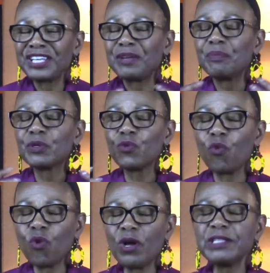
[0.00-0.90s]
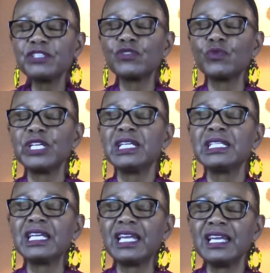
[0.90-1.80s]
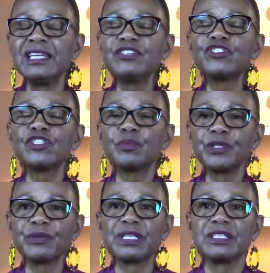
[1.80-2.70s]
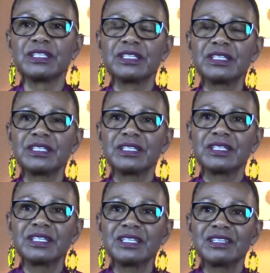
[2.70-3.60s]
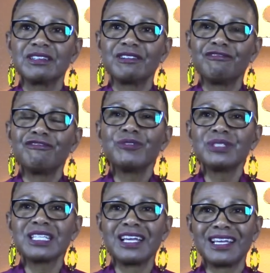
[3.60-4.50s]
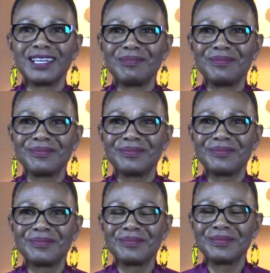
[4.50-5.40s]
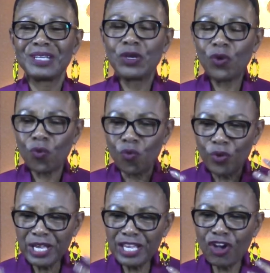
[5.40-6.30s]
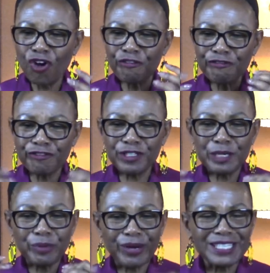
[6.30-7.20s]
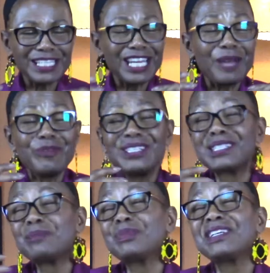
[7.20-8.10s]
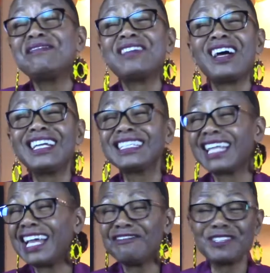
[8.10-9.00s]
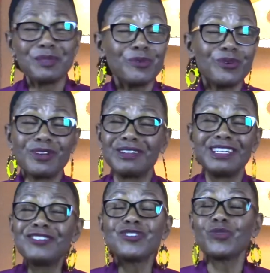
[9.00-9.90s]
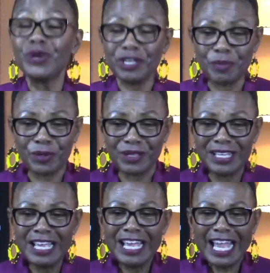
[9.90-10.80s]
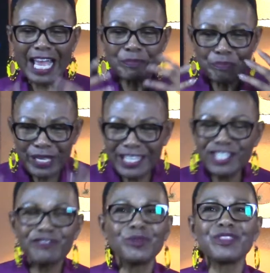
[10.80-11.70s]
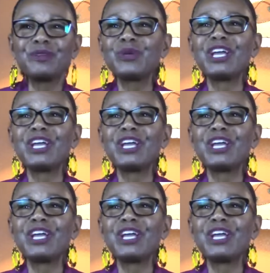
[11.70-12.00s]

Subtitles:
But once we engage Spirit full-time, we are fully present, and we simply find life is more enjoyable and peaceful than we